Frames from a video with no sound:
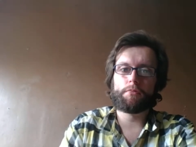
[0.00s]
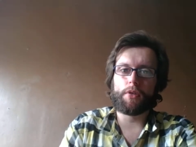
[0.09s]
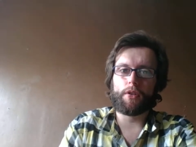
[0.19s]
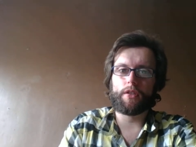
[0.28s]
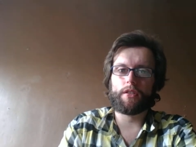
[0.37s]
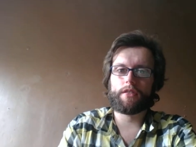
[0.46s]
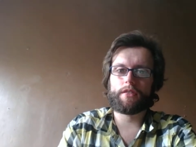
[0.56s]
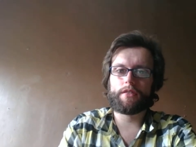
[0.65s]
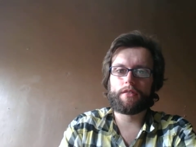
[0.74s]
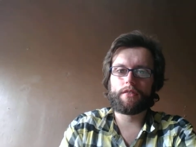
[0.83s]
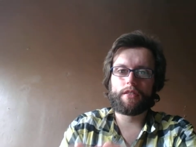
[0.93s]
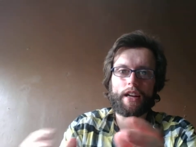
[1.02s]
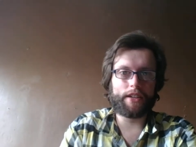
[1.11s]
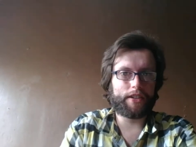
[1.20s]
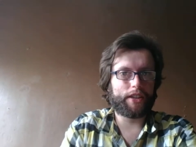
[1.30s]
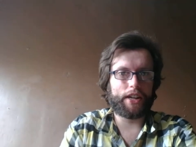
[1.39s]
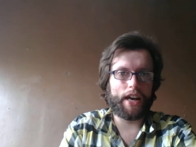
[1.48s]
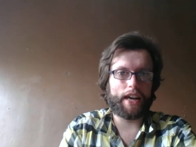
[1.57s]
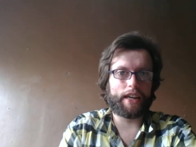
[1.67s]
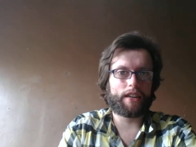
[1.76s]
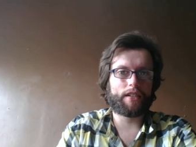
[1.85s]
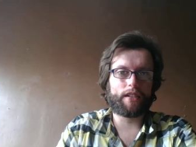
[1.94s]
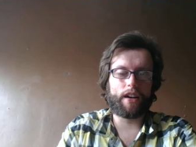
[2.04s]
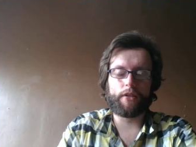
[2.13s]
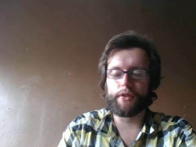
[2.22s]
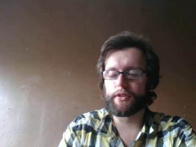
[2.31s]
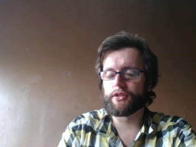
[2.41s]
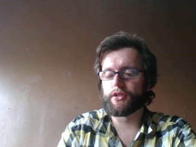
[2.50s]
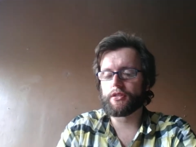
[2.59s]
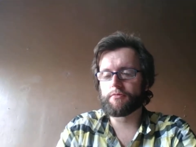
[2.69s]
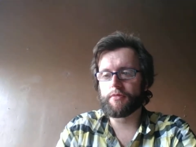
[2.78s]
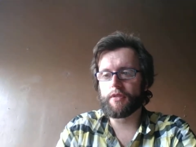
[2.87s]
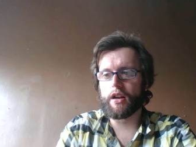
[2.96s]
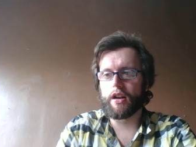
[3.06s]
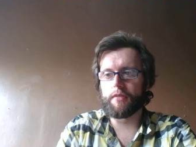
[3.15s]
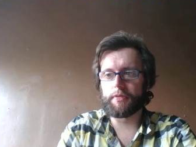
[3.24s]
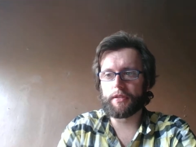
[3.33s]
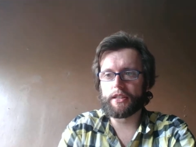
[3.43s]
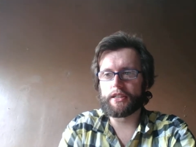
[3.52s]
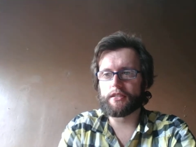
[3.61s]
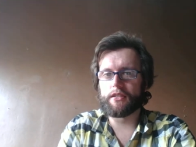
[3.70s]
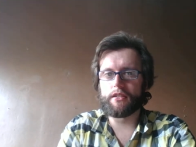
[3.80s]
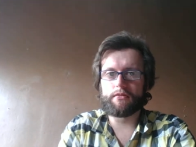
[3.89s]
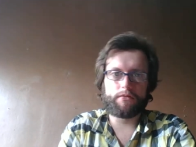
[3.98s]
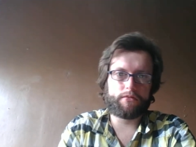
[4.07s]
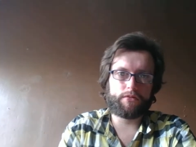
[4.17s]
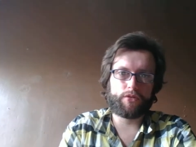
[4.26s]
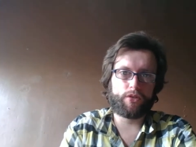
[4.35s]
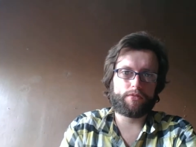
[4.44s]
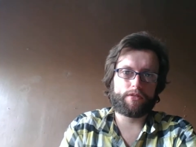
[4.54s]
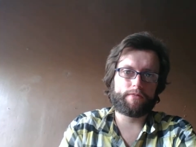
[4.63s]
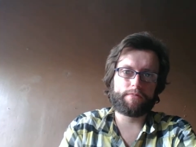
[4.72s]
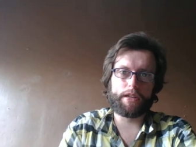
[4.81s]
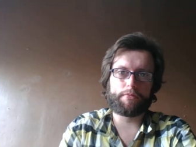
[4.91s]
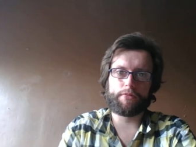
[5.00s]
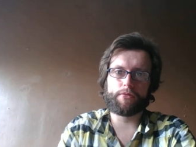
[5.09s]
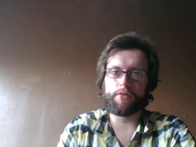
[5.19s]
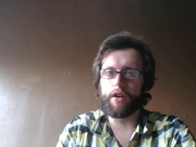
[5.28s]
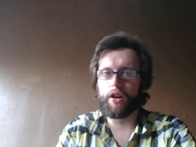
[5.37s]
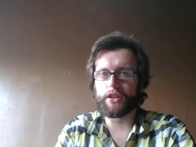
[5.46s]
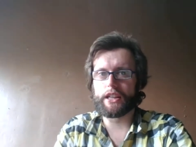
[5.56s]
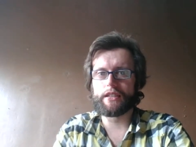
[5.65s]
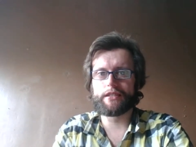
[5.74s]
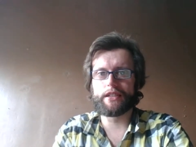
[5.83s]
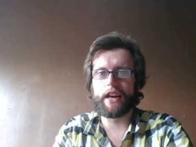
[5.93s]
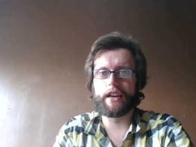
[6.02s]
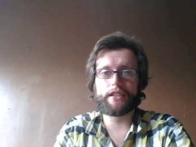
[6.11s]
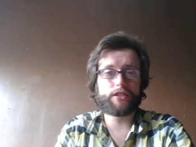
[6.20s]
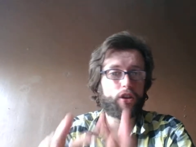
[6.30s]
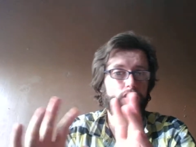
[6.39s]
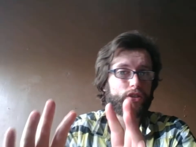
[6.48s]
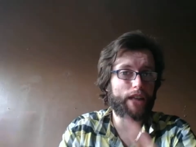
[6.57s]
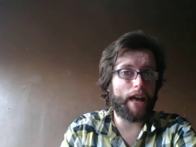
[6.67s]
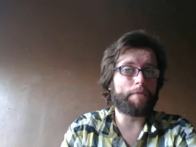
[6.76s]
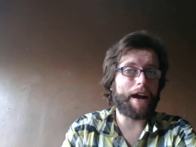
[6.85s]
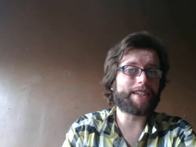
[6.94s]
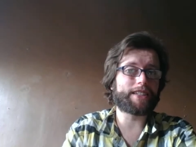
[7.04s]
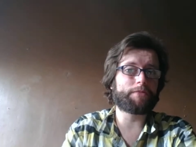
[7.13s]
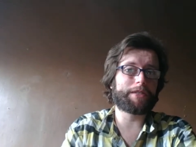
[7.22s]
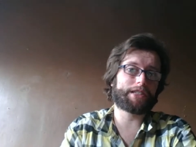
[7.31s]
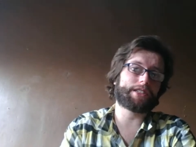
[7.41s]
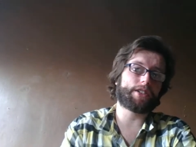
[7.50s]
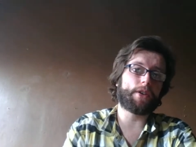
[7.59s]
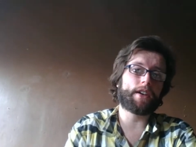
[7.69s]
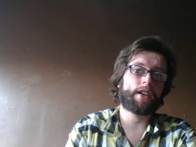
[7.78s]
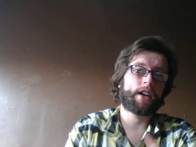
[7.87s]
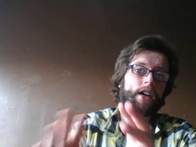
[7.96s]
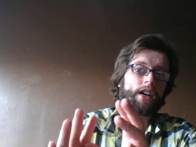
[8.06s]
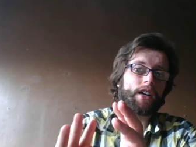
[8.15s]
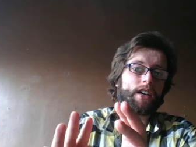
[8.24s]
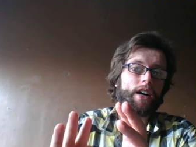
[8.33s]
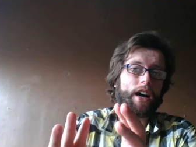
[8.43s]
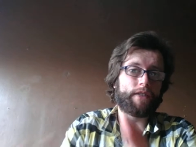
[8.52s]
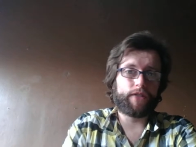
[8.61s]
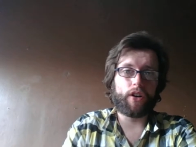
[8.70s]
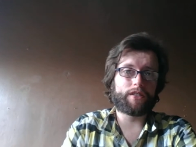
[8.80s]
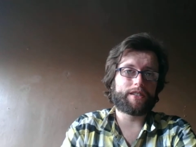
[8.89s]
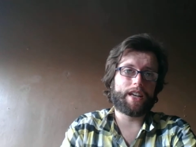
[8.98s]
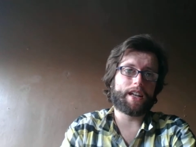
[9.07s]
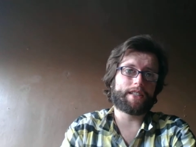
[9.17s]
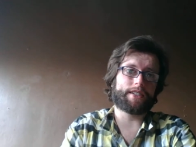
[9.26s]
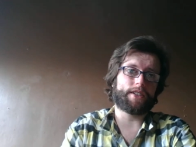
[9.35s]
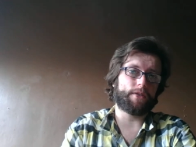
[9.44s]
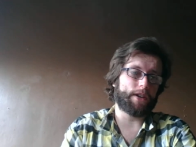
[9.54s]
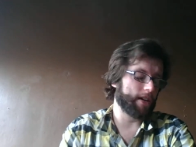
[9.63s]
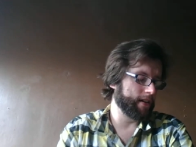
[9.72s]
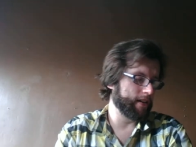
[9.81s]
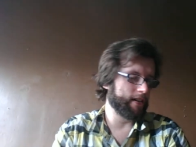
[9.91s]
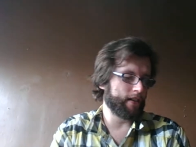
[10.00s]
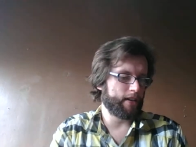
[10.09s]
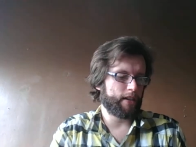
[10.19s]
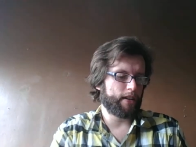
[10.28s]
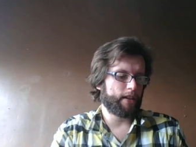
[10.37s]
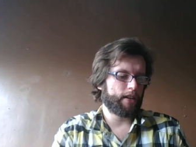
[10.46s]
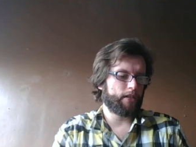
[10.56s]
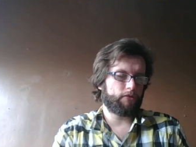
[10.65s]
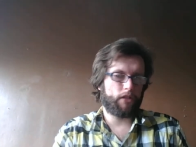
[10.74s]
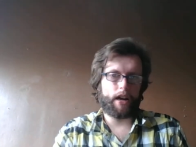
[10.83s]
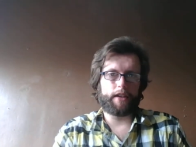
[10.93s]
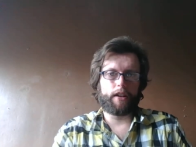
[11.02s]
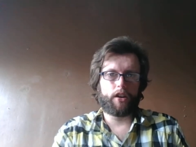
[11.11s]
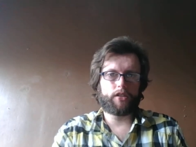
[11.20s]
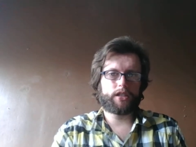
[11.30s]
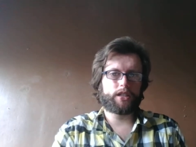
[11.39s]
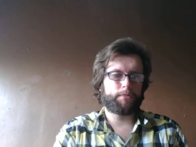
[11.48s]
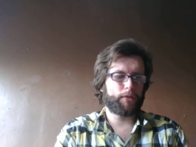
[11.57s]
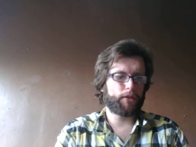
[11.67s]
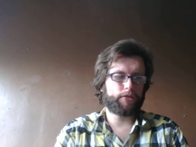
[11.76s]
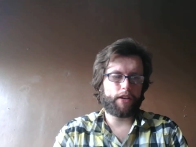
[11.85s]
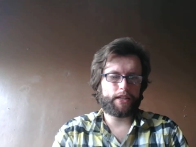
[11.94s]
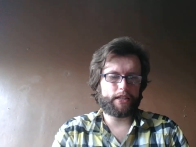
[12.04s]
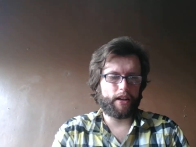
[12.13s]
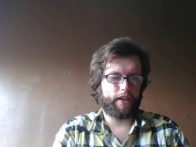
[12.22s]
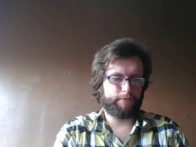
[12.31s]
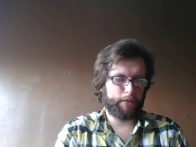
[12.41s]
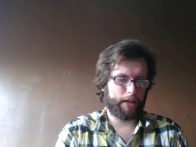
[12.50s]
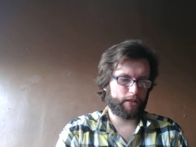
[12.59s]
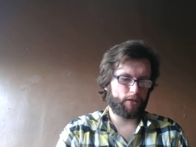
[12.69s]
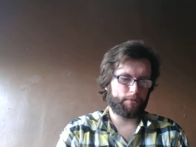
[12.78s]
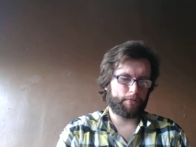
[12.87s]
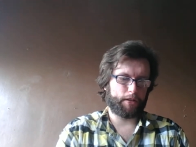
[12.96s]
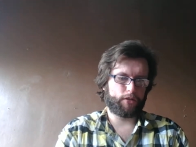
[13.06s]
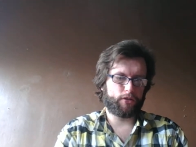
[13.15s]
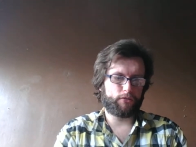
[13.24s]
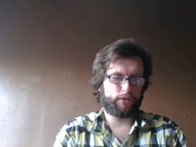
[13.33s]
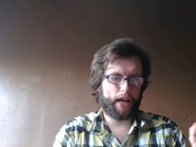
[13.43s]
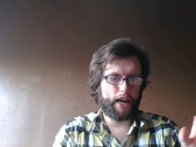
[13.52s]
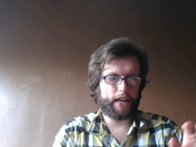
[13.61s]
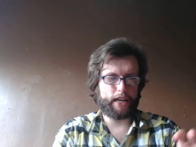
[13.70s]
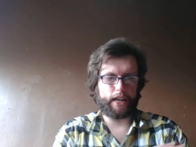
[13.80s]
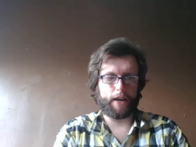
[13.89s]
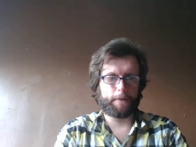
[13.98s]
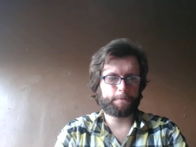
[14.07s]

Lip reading: But end of the day, I want to just please numerous of people on the internet. It's not them asking me to do it. I volunteered to do it. Right, on to the Blu-rays that I've picked up today.